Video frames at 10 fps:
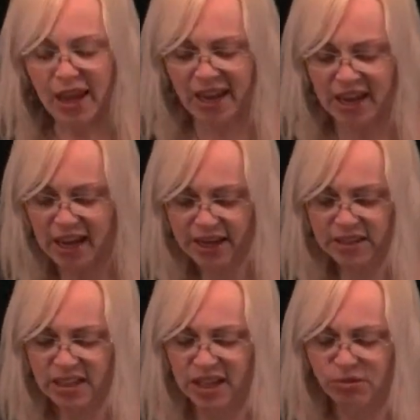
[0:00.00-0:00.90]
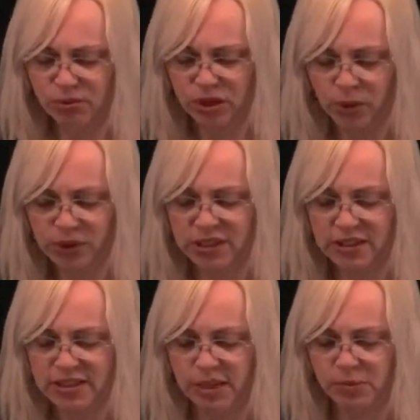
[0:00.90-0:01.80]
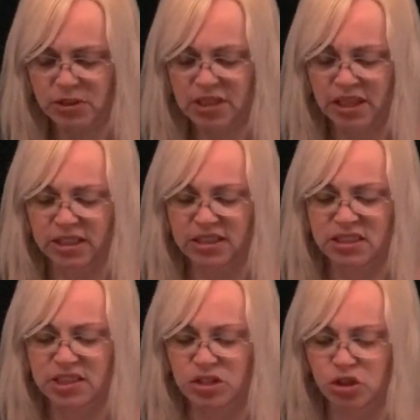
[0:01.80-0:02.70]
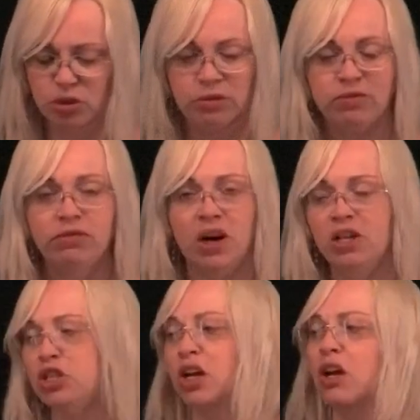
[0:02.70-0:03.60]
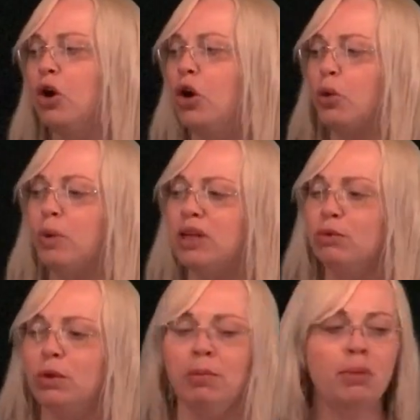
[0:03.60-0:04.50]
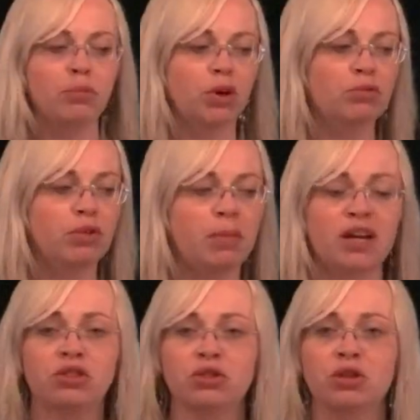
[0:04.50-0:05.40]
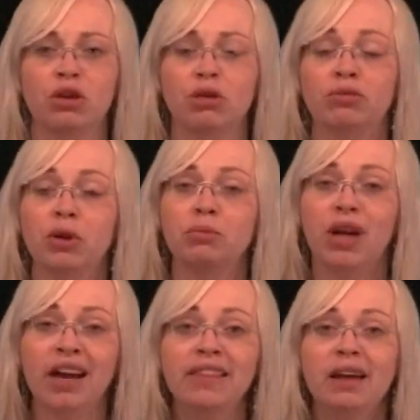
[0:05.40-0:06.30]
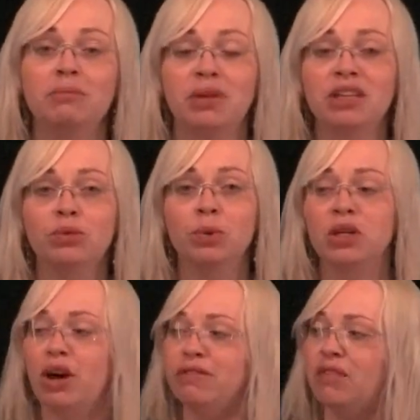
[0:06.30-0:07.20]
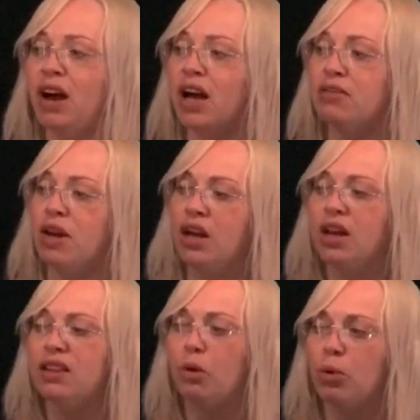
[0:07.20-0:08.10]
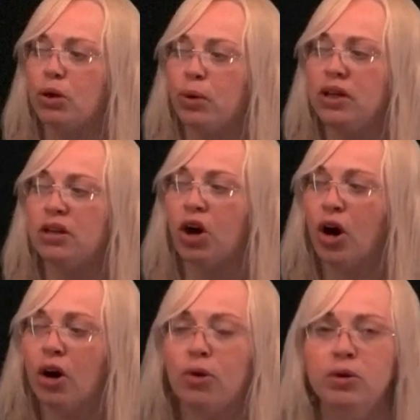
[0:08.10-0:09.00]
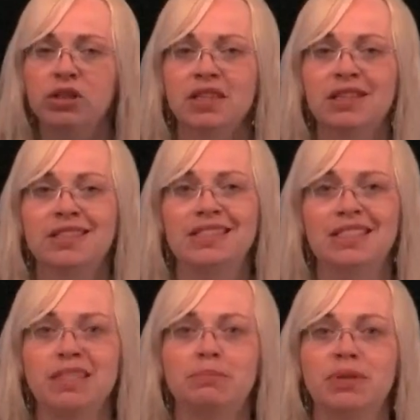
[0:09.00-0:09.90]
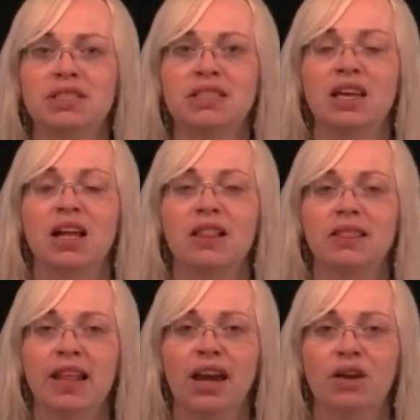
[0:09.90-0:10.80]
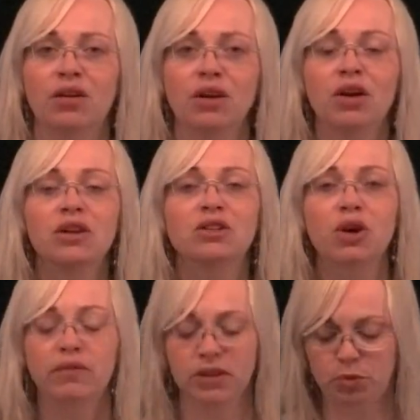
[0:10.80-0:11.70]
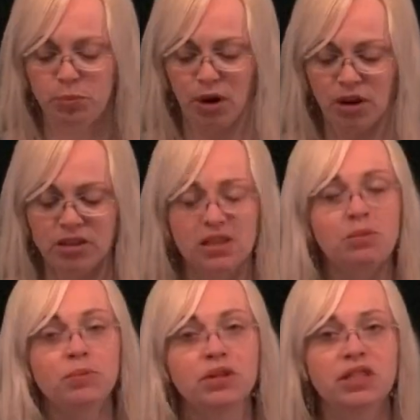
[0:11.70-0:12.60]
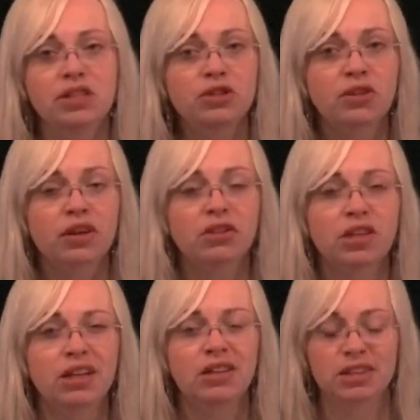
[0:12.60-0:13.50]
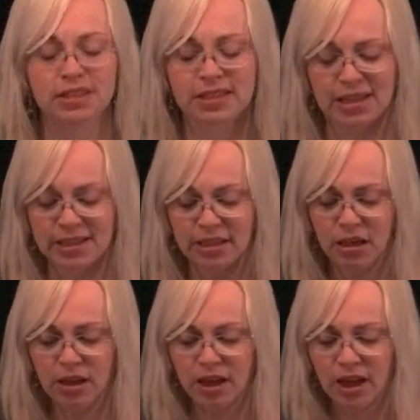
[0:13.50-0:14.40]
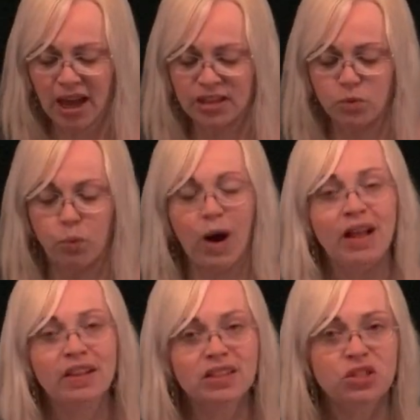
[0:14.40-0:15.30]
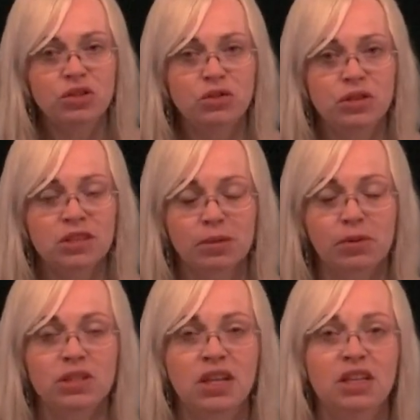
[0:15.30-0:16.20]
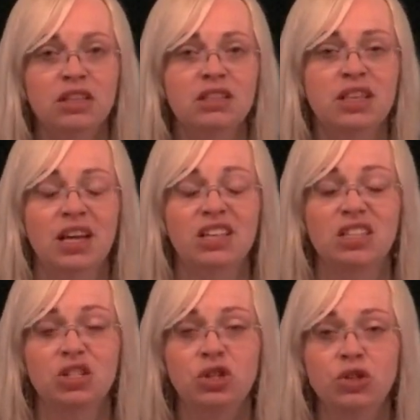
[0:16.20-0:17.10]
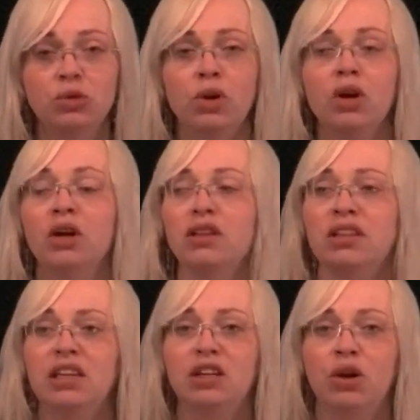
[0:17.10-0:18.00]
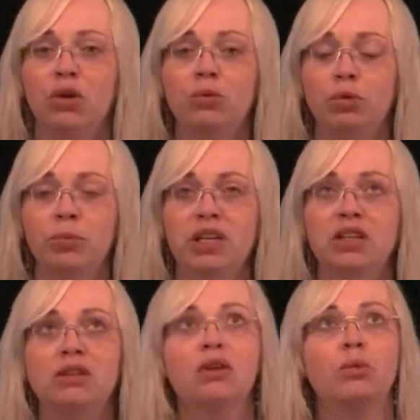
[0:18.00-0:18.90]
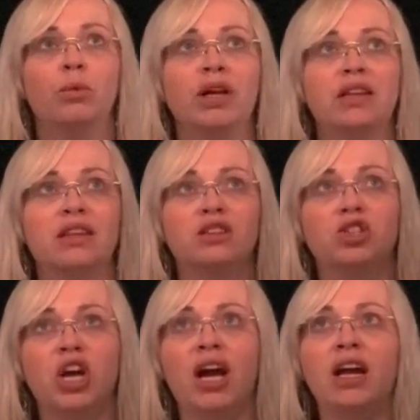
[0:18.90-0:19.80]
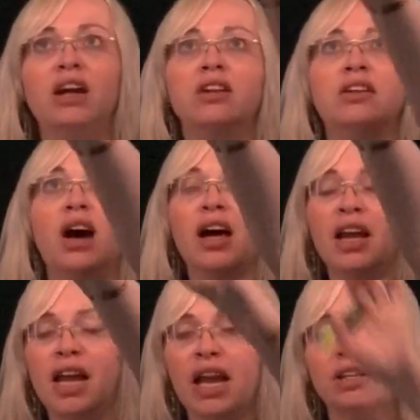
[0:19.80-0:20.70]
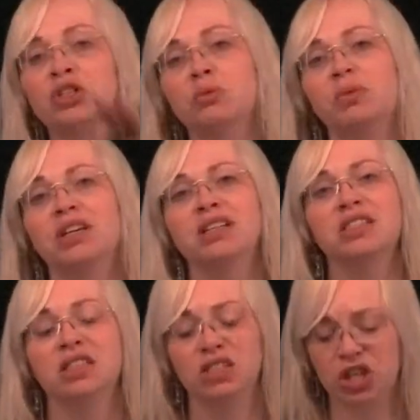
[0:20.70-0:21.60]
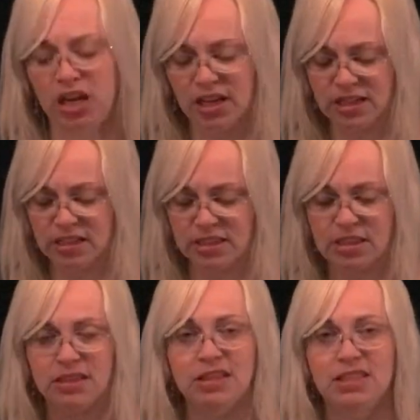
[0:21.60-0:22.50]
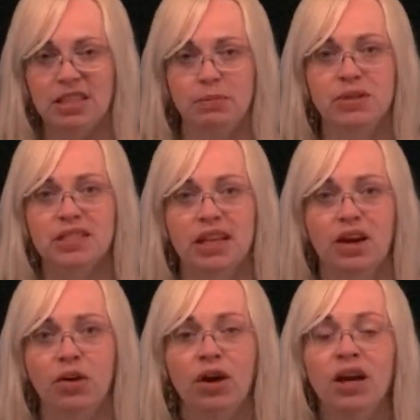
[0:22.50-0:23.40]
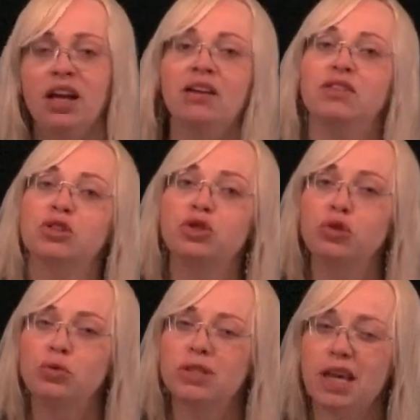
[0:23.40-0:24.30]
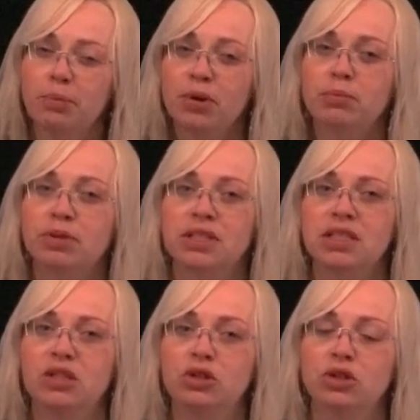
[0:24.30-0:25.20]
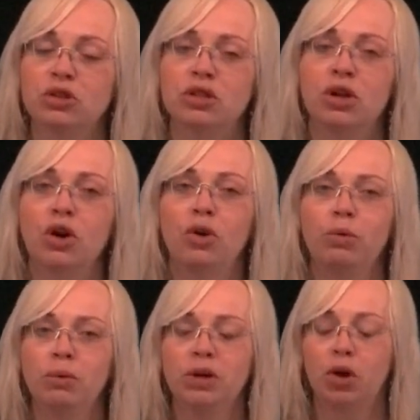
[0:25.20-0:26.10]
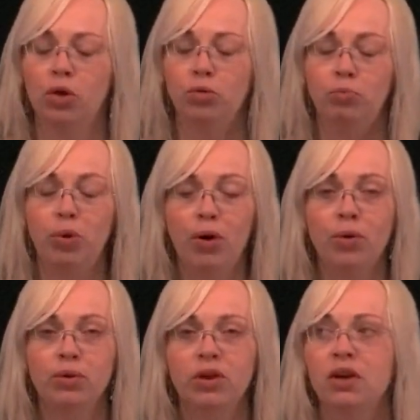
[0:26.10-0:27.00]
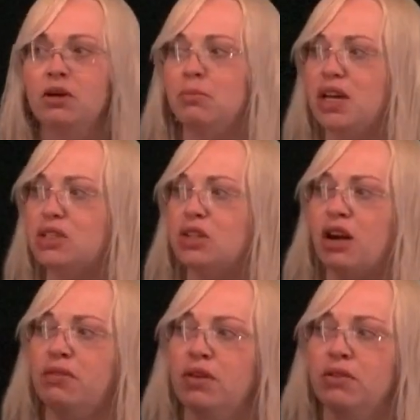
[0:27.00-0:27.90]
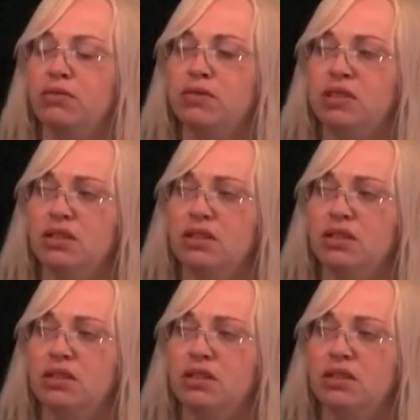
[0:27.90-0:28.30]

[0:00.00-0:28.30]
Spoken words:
and if we go into the subcutaneous tissue and fascia, we can remember from guideline B3.5 that we're going to code to the deepest layer. So if there's parts of the procedure that are done in the skin as well as to the subcutaneous tissue, the code will be with J, not H, because the J is the deepest layer. If there's 2 separate procedures, we would code both based off of